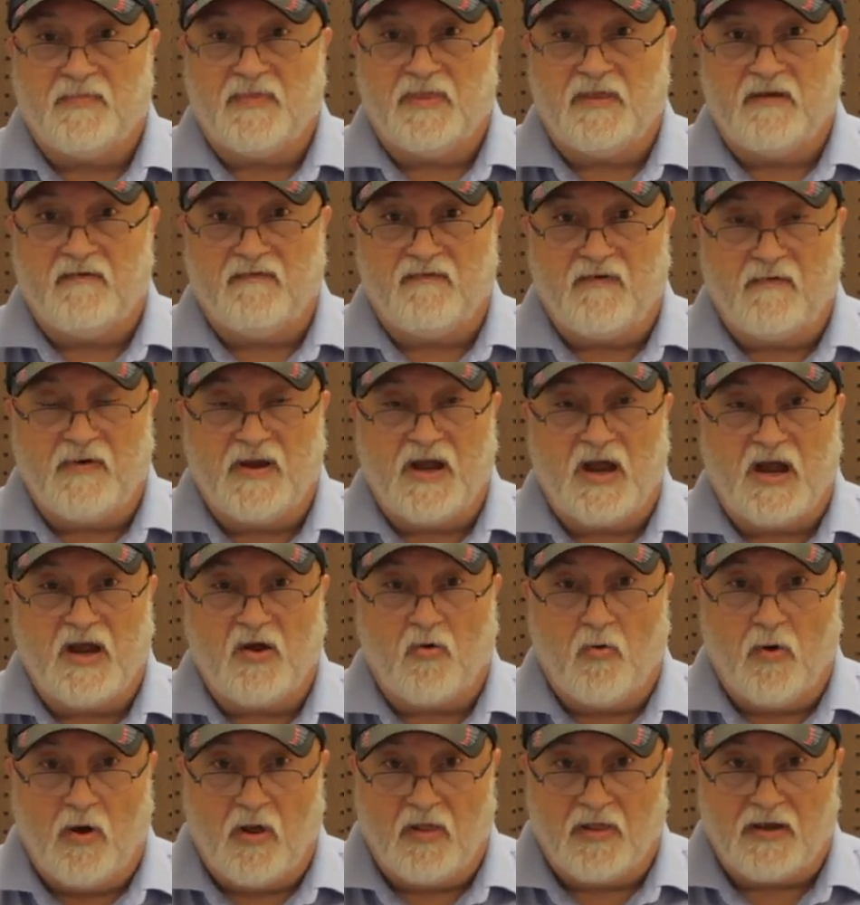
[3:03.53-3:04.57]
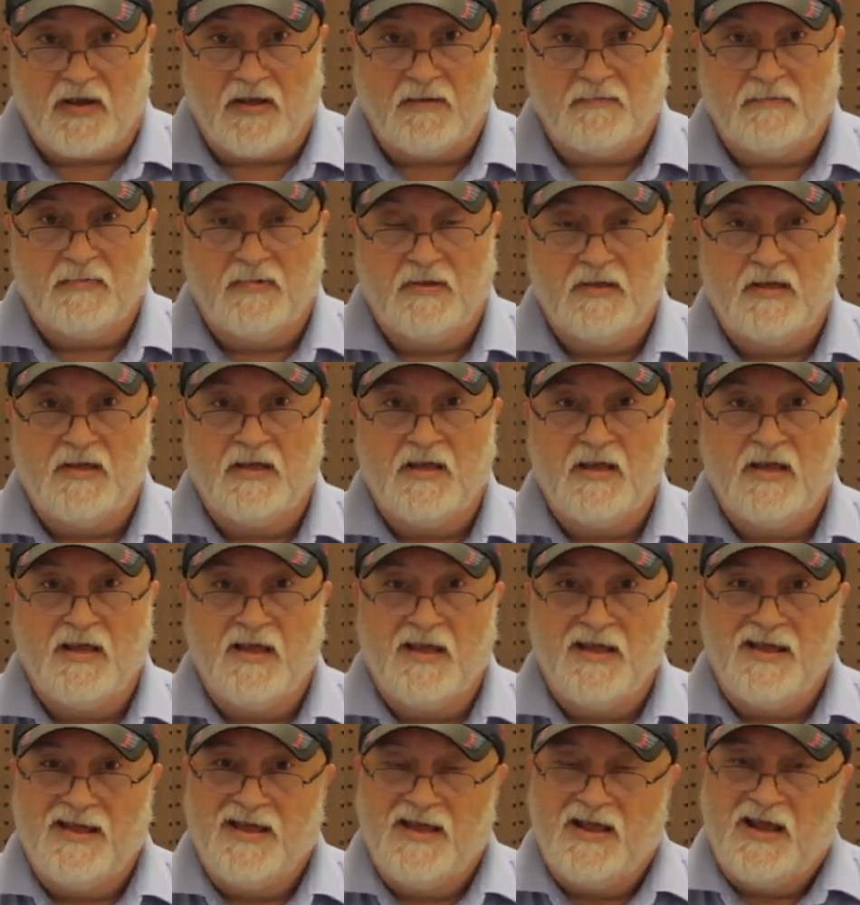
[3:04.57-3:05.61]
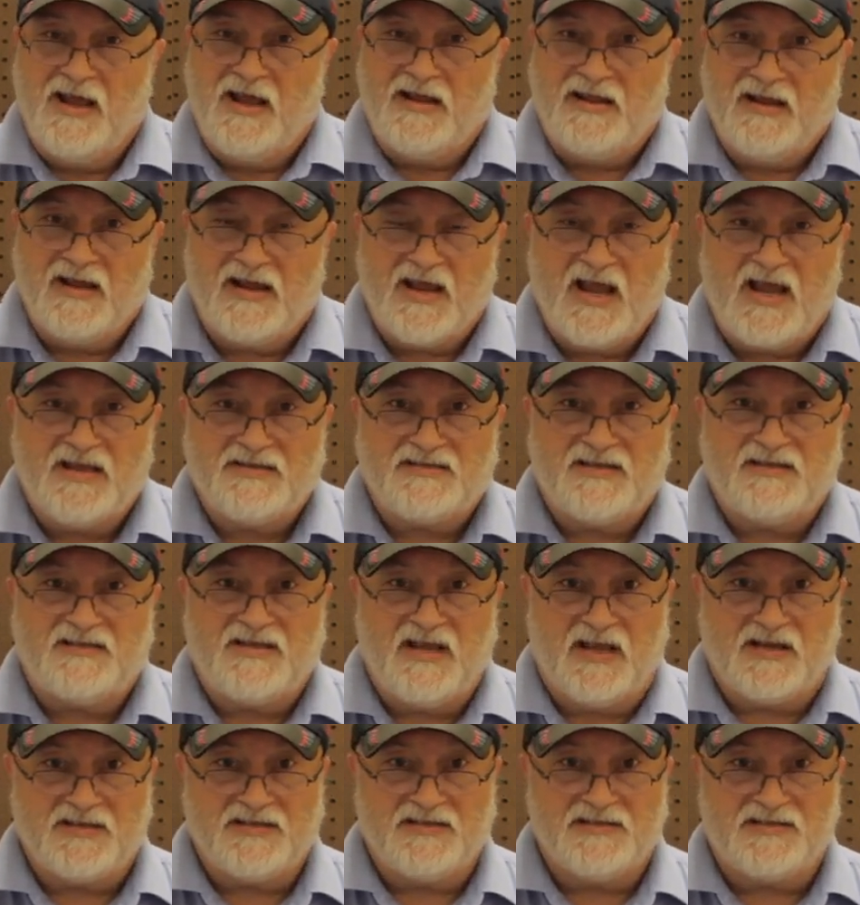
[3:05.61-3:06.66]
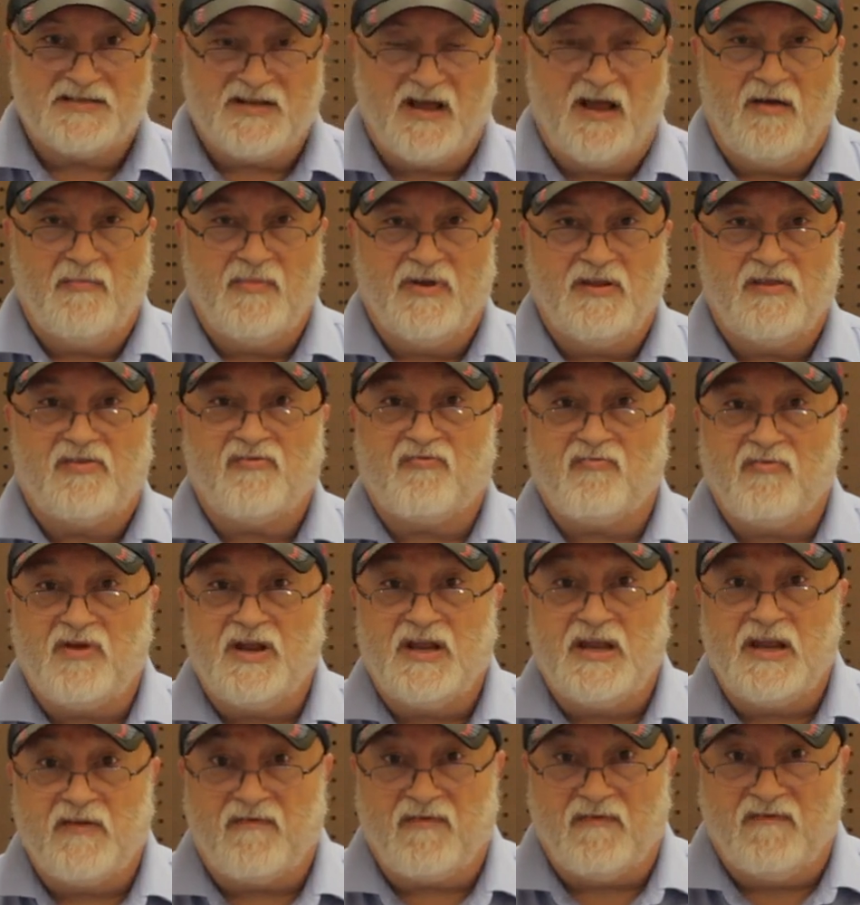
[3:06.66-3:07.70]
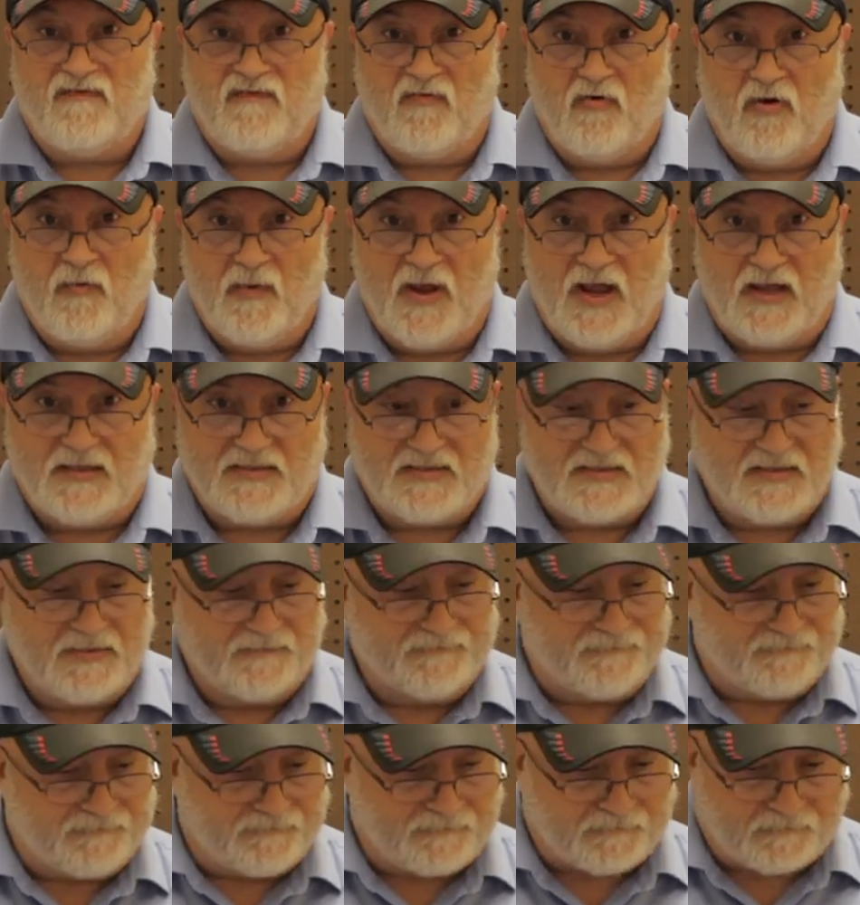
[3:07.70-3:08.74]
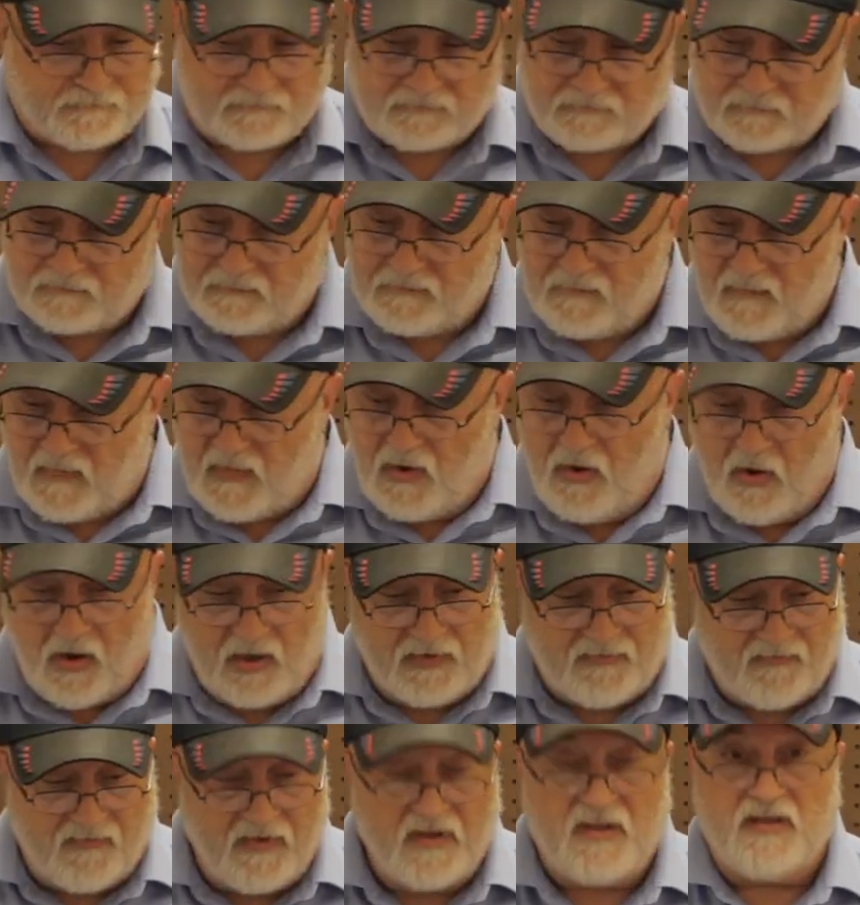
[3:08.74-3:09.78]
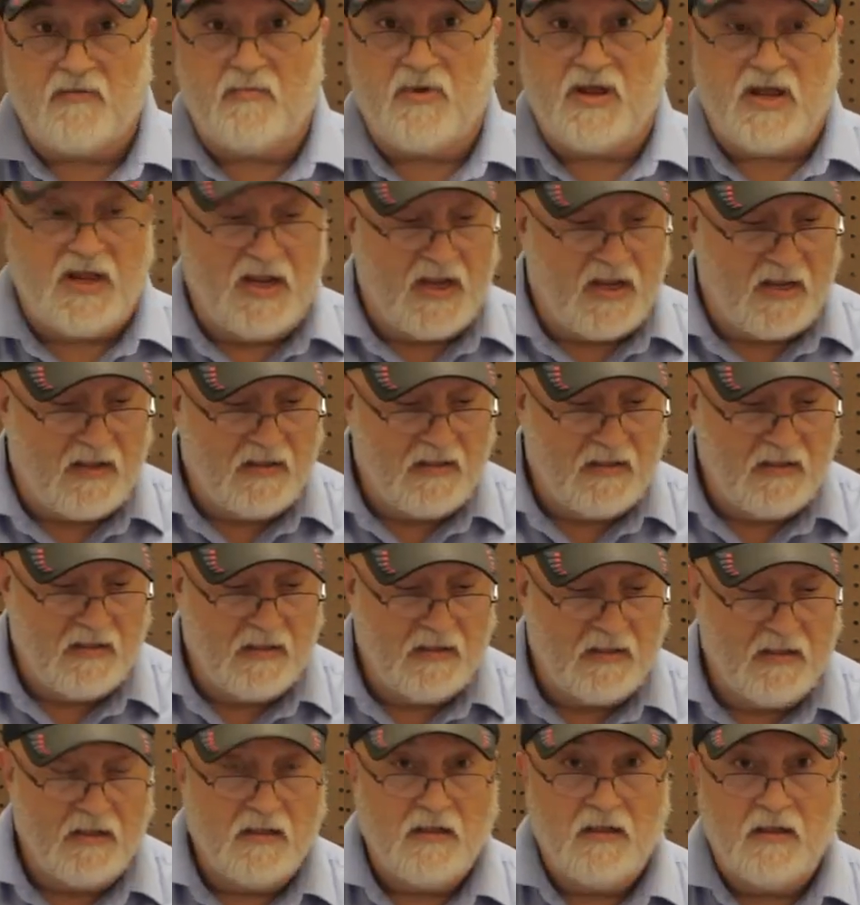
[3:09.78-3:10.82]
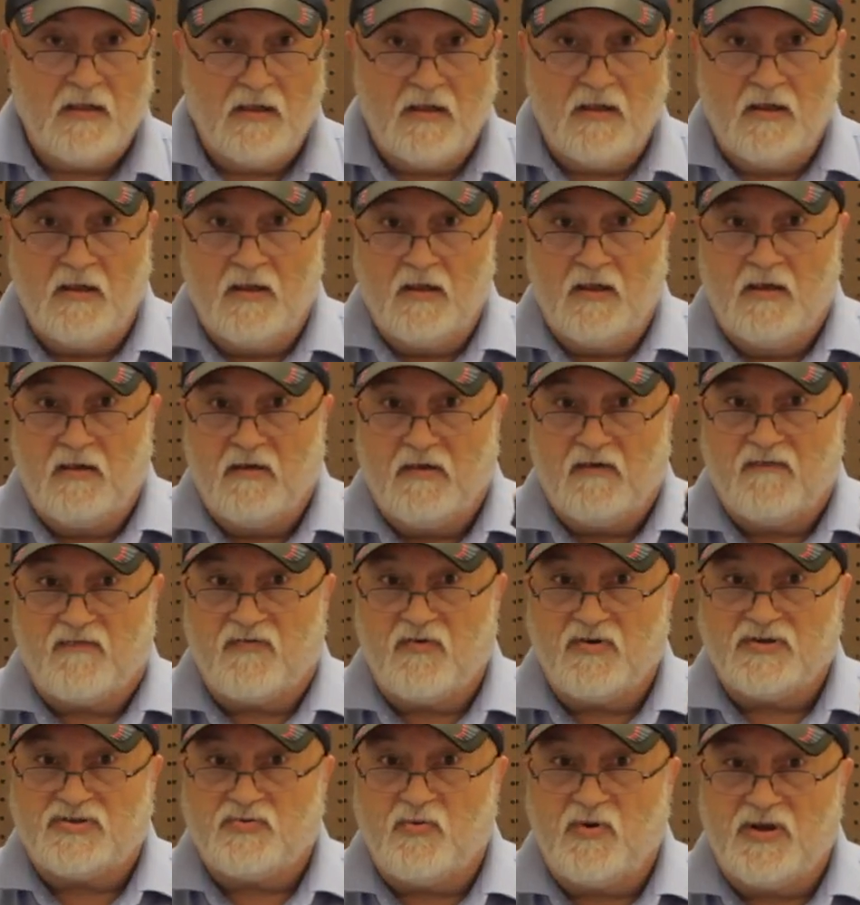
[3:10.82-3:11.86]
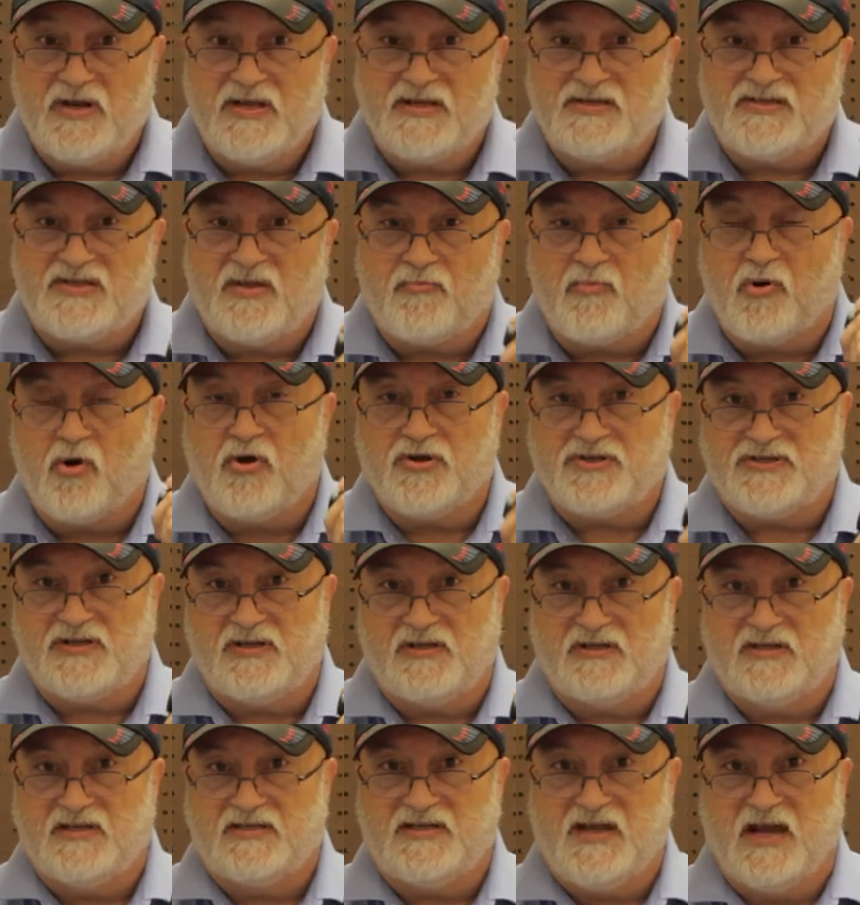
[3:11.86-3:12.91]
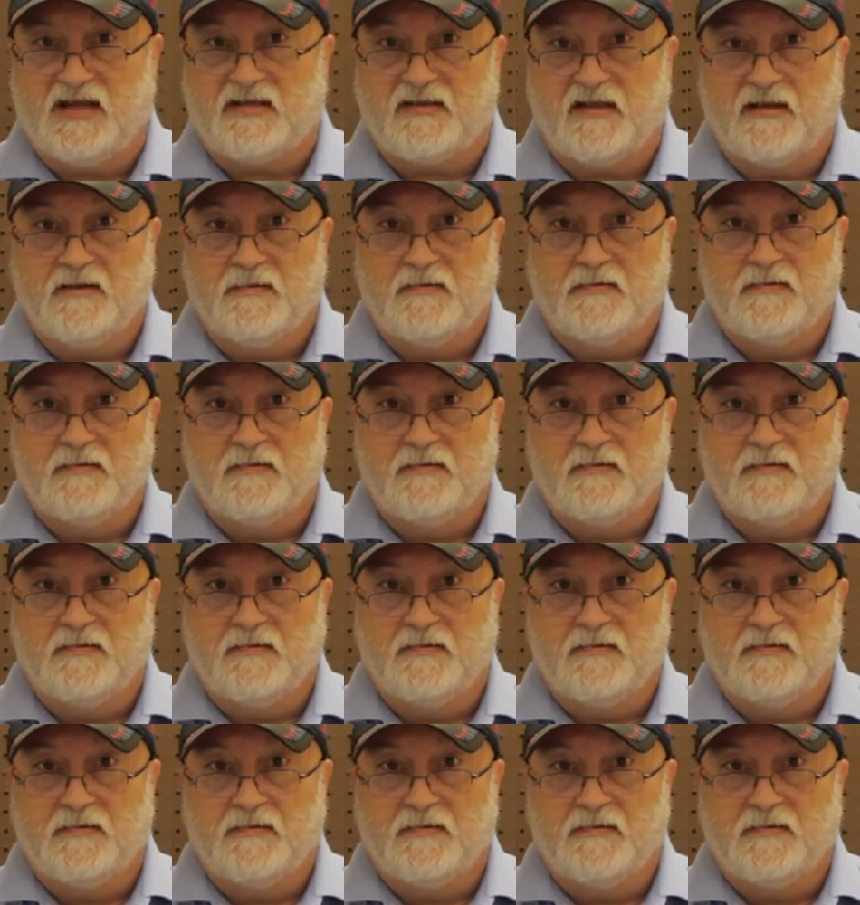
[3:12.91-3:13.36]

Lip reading: They're very high quality. And their gas detectors come in 3 different formats. All 3 of them are here. The first one is the personal detector.